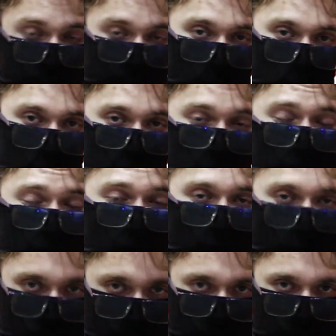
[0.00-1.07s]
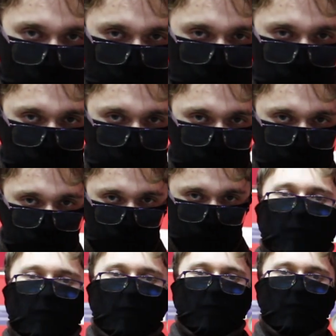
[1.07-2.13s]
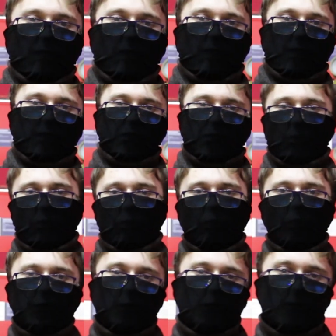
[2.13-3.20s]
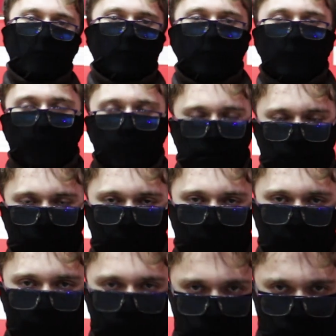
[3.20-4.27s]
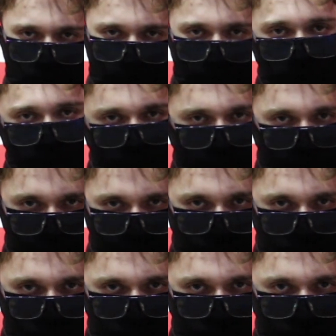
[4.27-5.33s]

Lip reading: by Mr. Korobov. So what were the results by 1989?